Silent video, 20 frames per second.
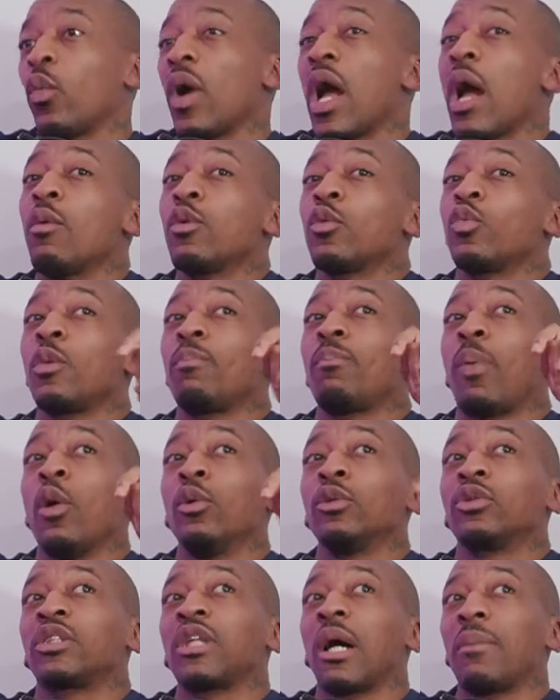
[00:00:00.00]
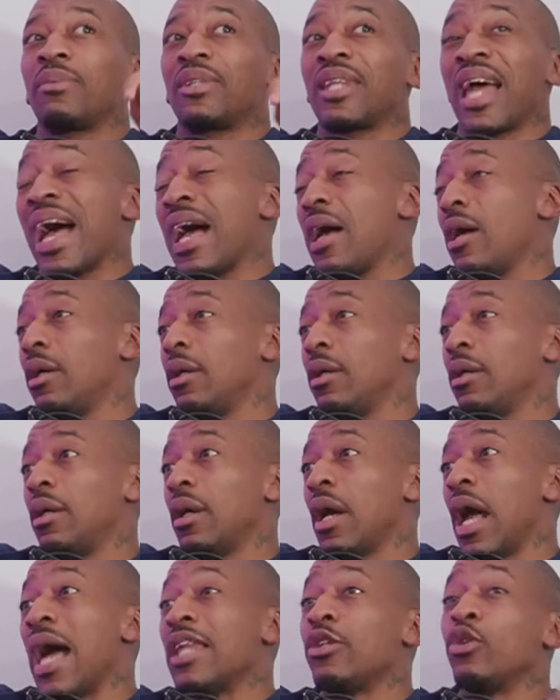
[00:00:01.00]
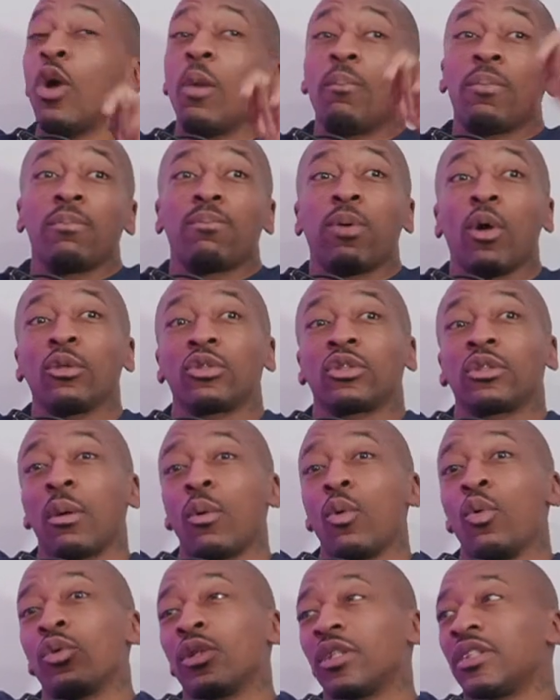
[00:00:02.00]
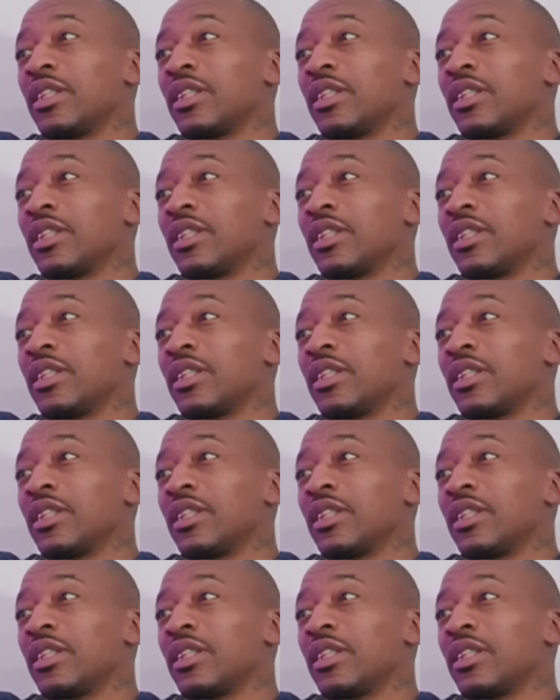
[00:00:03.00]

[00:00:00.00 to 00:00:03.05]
why would we post up that and not be posting up all the